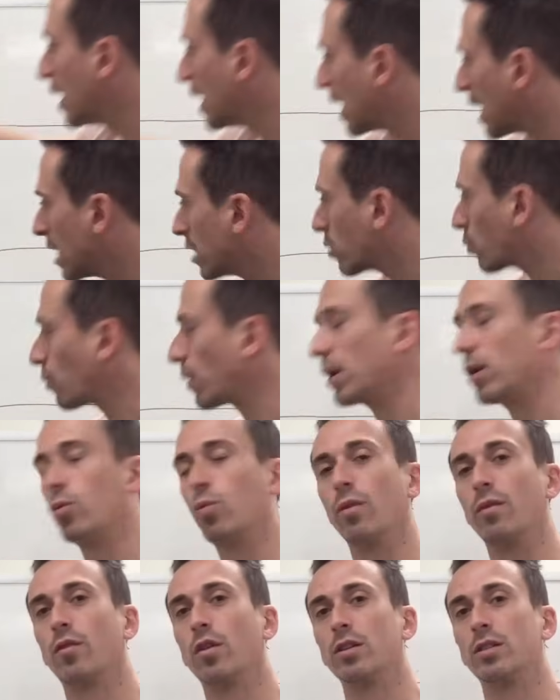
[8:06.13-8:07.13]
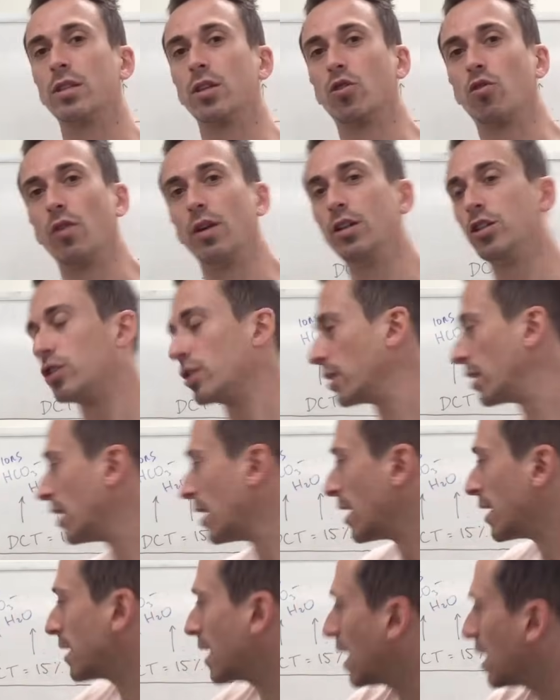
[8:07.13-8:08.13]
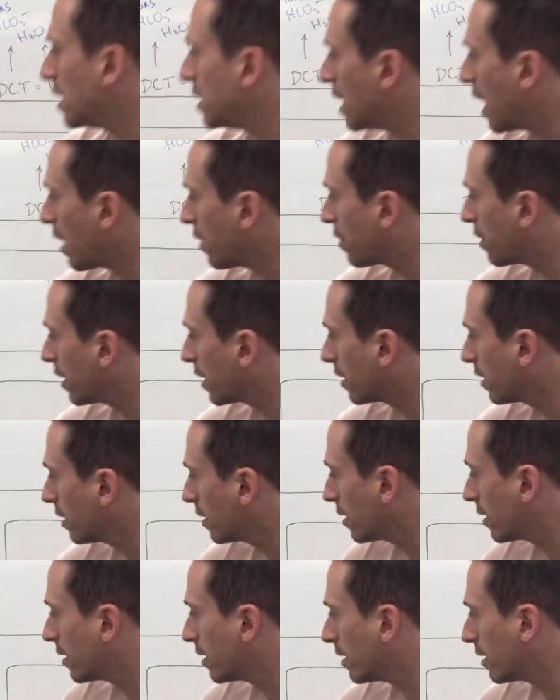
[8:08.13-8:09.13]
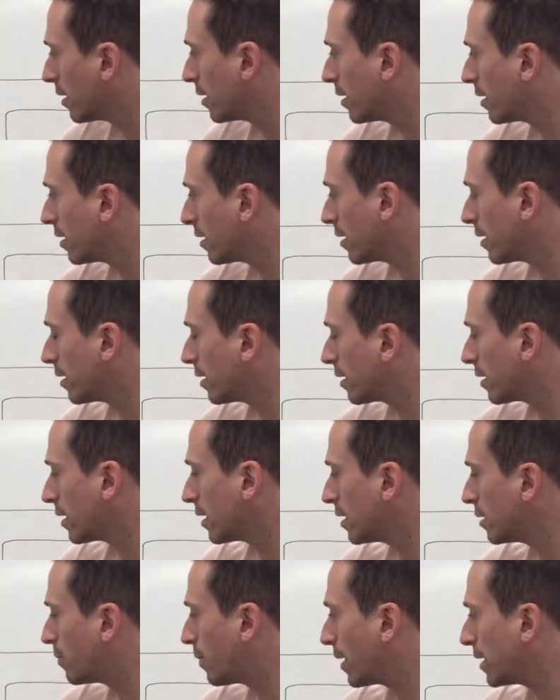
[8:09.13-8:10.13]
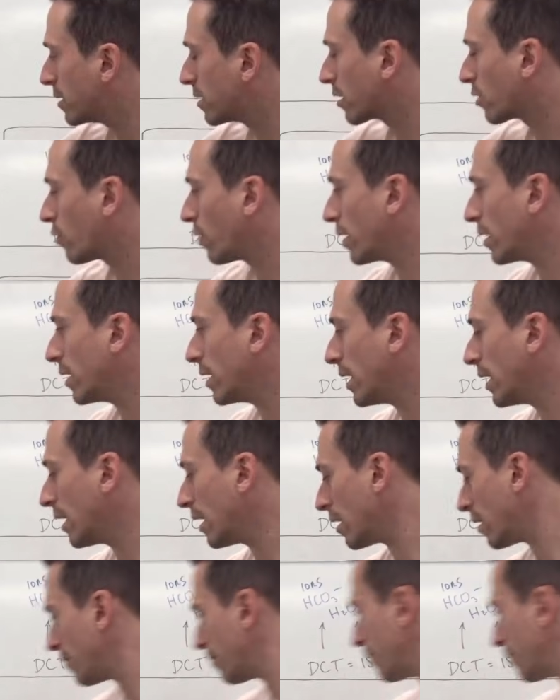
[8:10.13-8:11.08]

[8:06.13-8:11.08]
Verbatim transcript: In the red, we've got secretion. Now, nothing is being secreted here.